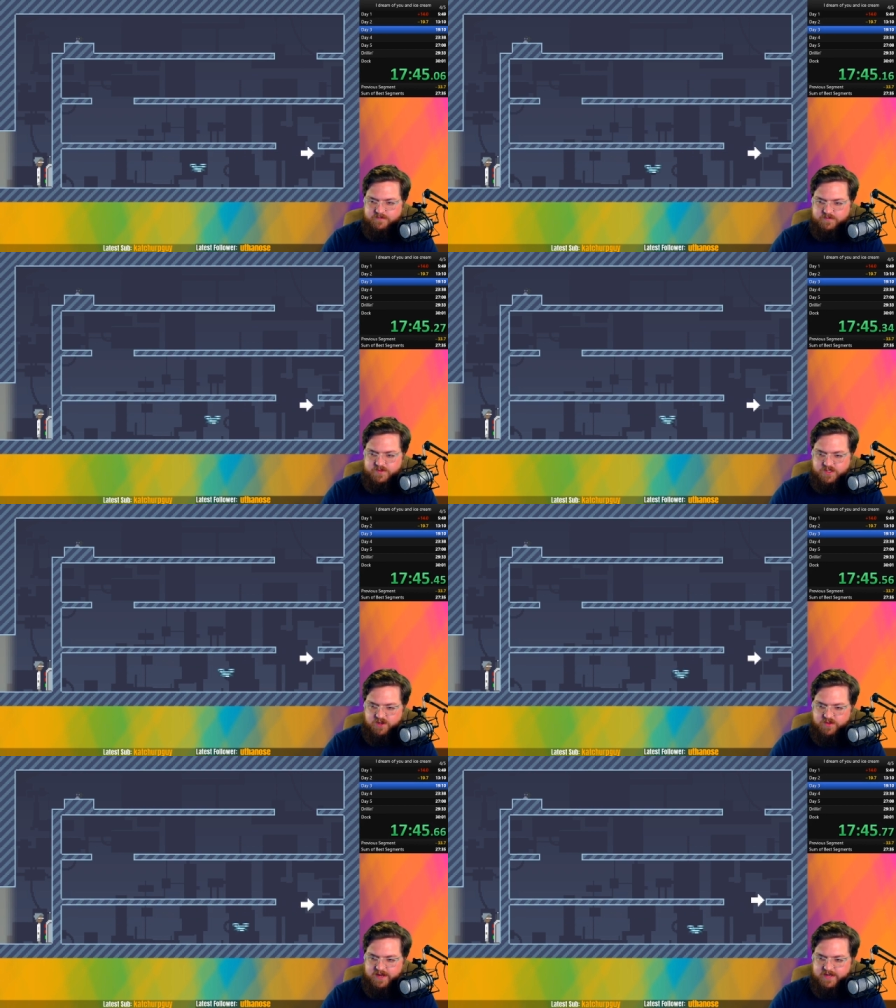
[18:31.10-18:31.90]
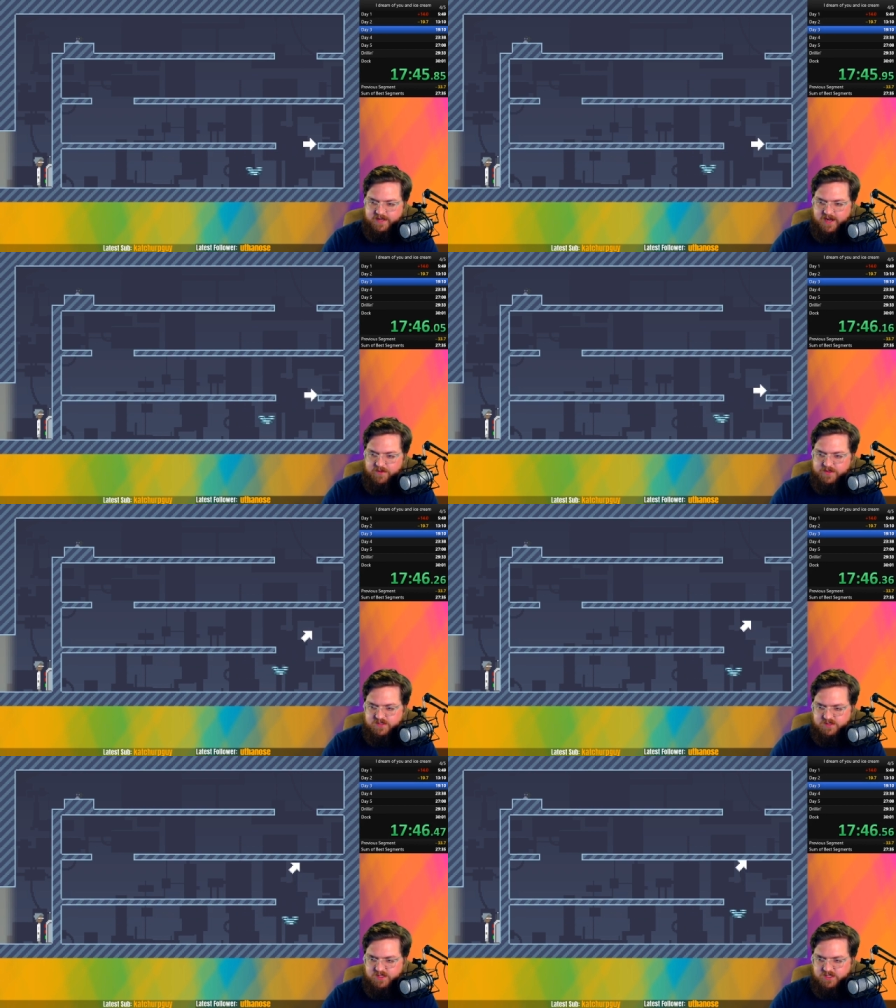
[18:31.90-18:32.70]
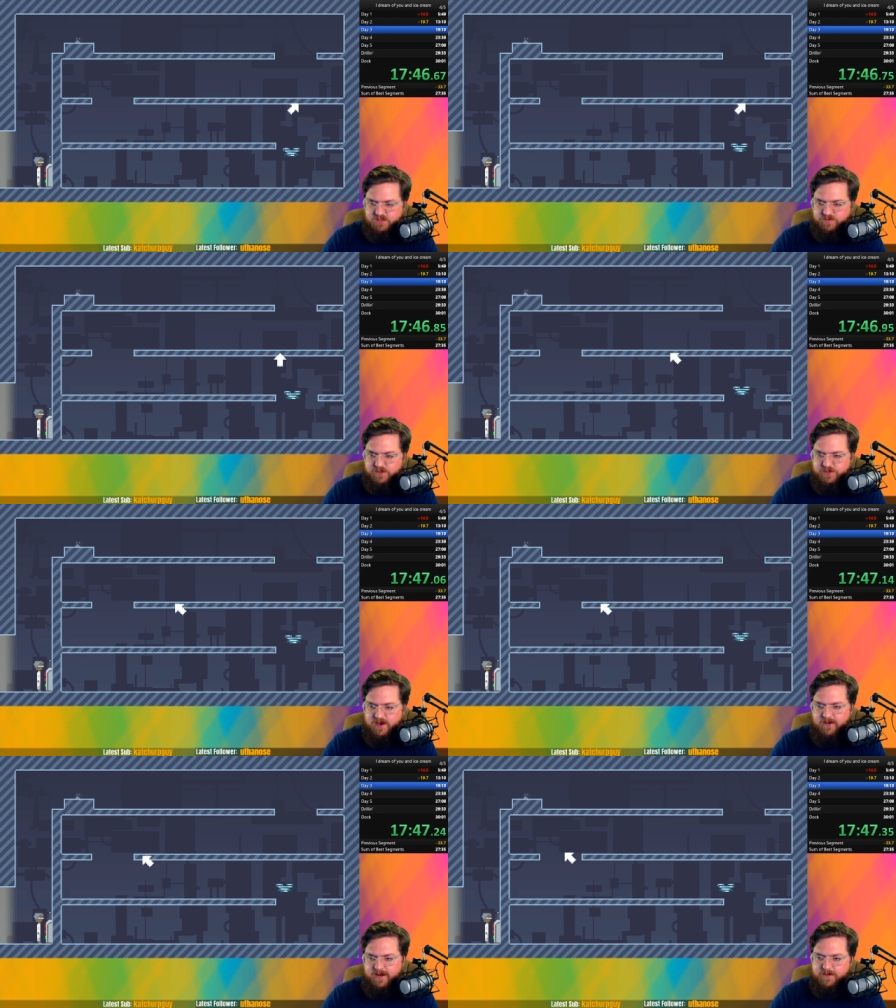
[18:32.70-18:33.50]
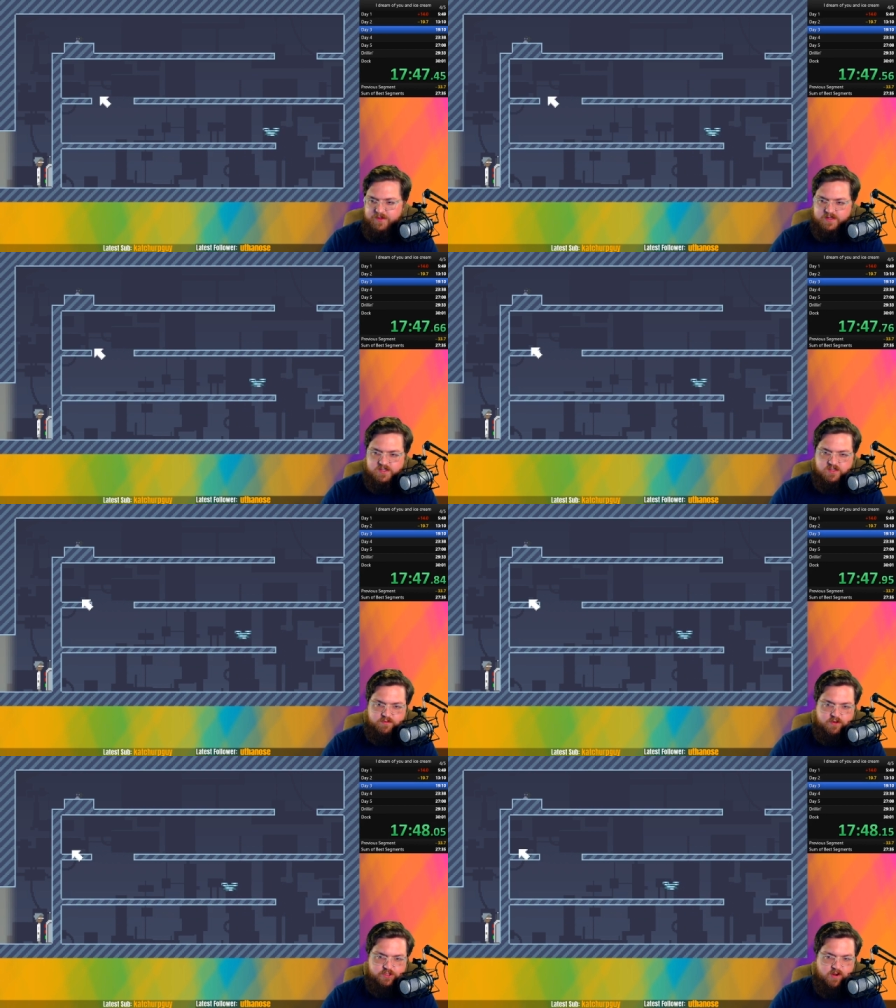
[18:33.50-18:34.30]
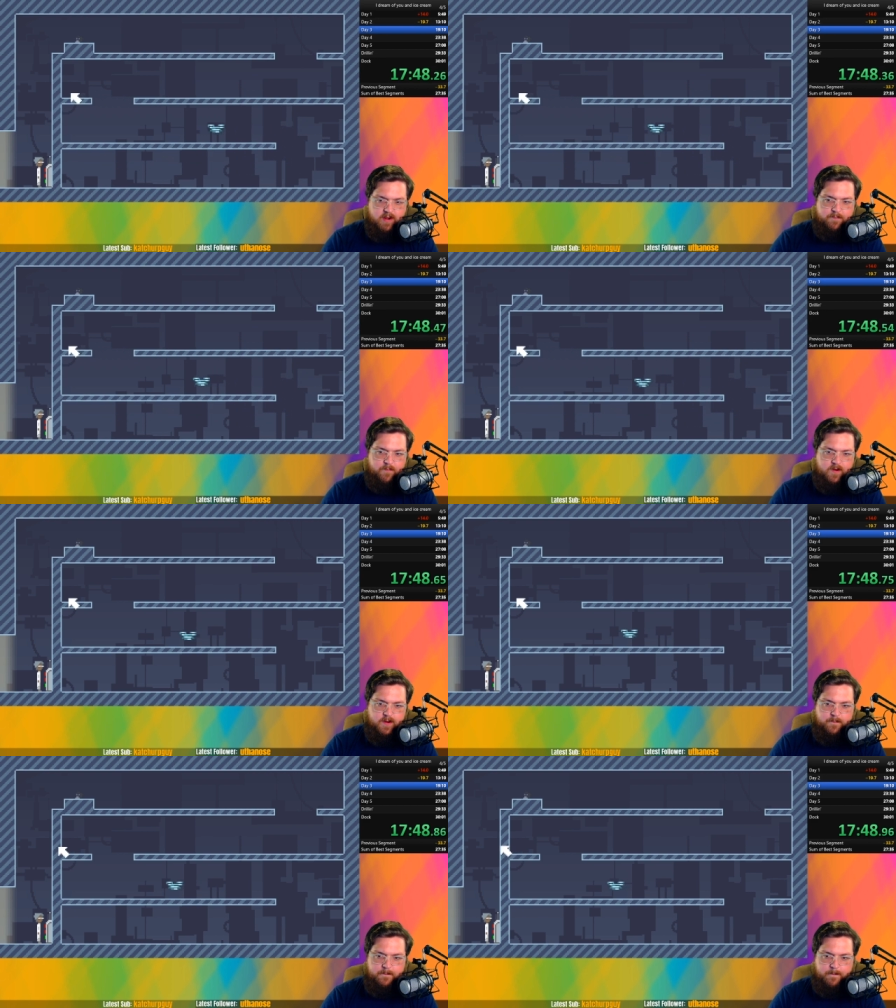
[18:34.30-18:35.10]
So that didn't count. This is this is first try right here. This is the first try right here.